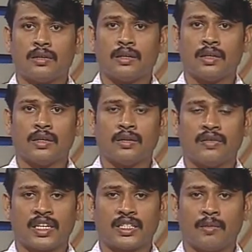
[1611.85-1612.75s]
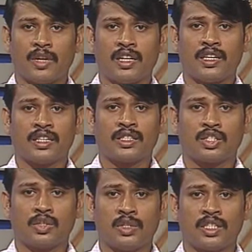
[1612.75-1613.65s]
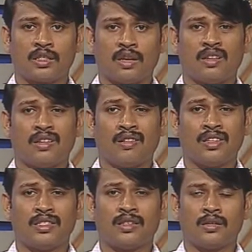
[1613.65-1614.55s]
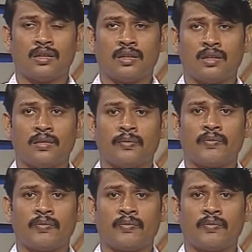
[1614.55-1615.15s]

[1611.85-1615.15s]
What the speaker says: For example, Linux, Unix, all these are